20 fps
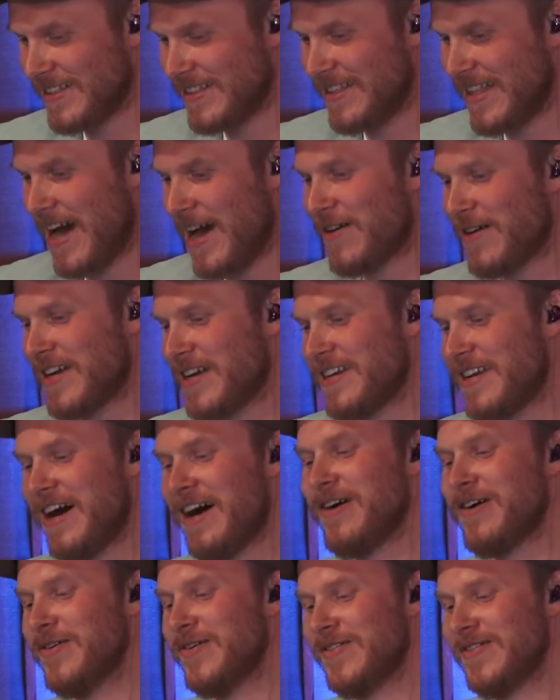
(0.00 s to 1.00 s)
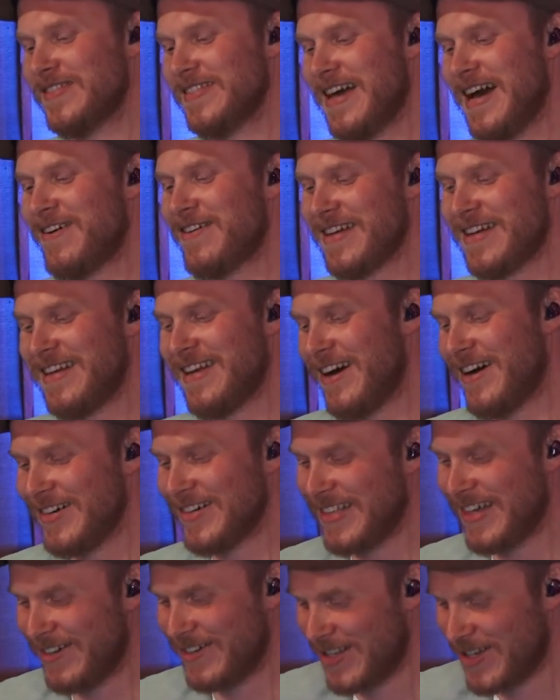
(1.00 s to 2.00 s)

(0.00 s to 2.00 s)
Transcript: Now you know. Now you know, though. The